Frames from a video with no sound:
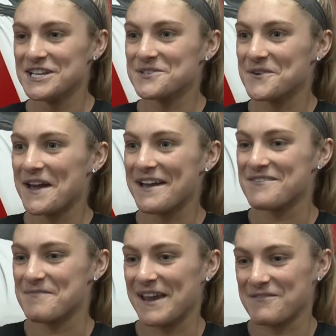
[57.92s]
has a way
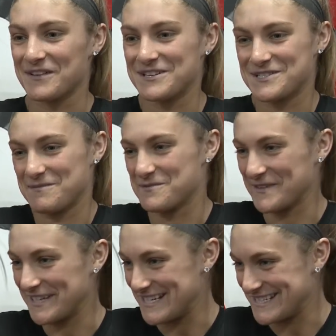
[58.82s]
of making relationships
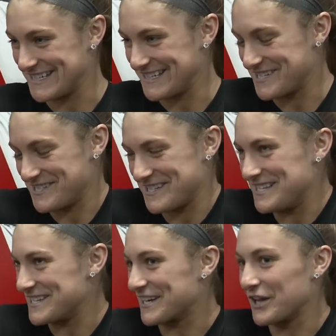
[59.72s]
really easy. She's easy to get